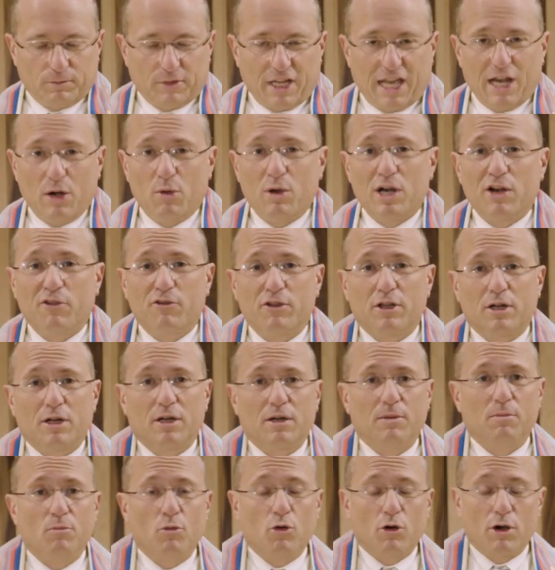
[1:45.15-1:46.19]
And in one of
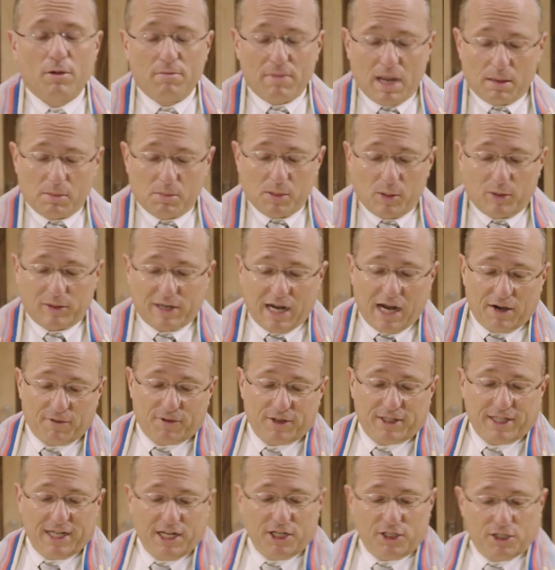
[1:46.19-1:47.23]
their more memorable
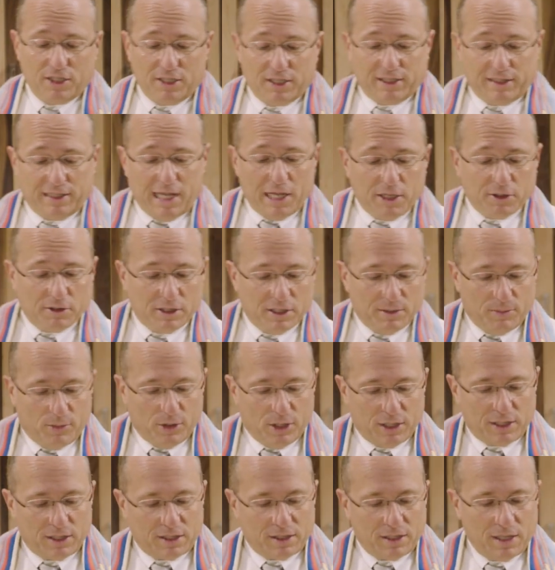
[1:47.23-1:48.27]
confrontations later in the
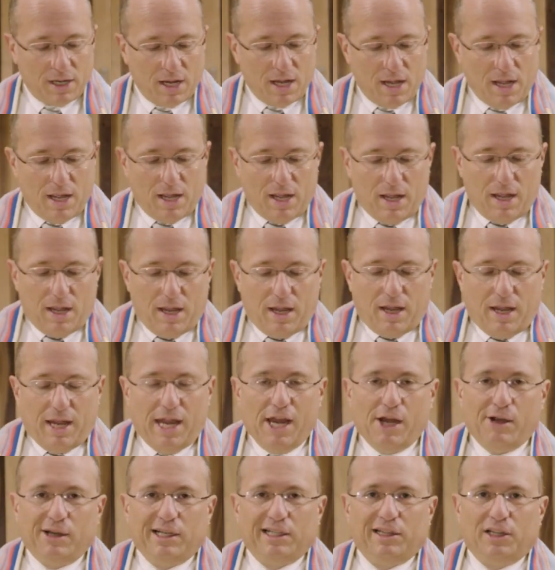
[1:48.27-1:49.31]
books,
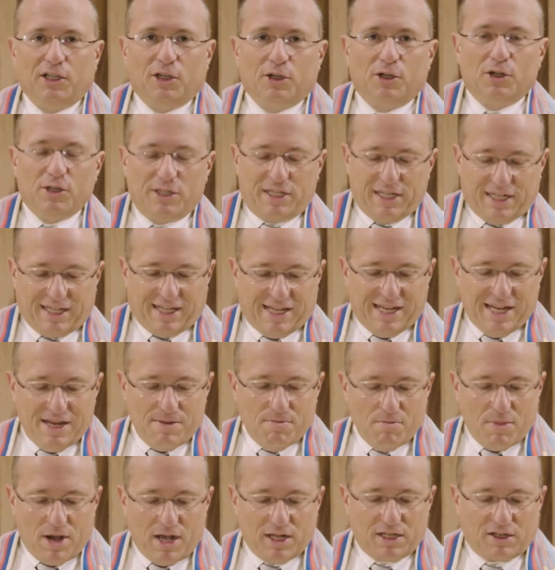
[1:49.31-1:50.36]
Harry learns that he
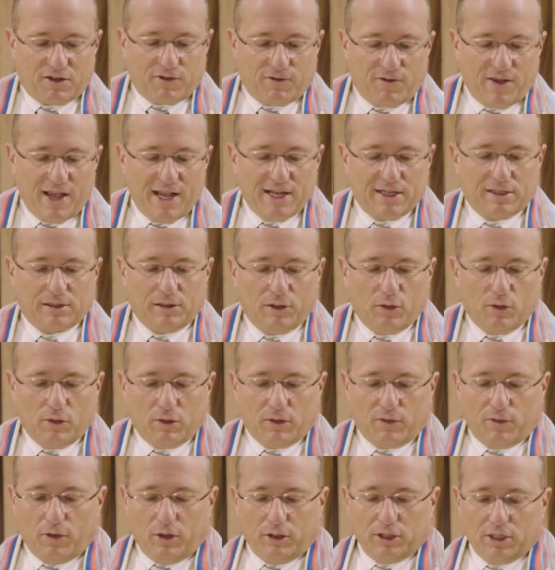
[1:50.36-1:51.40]
must face
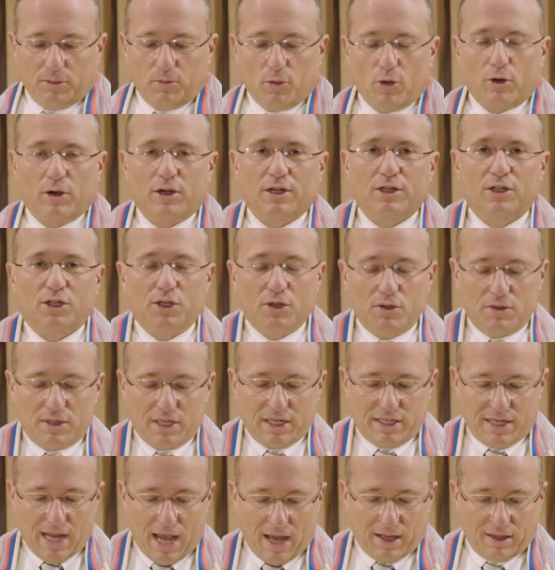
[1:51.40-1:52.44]
Lord Voldemort to the
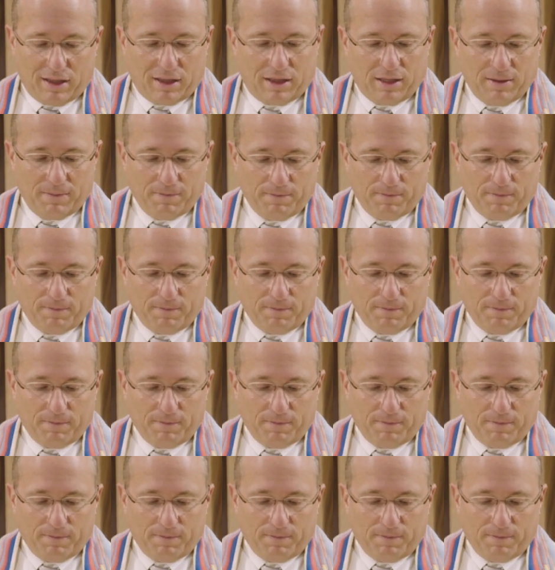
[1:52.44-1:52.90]
death,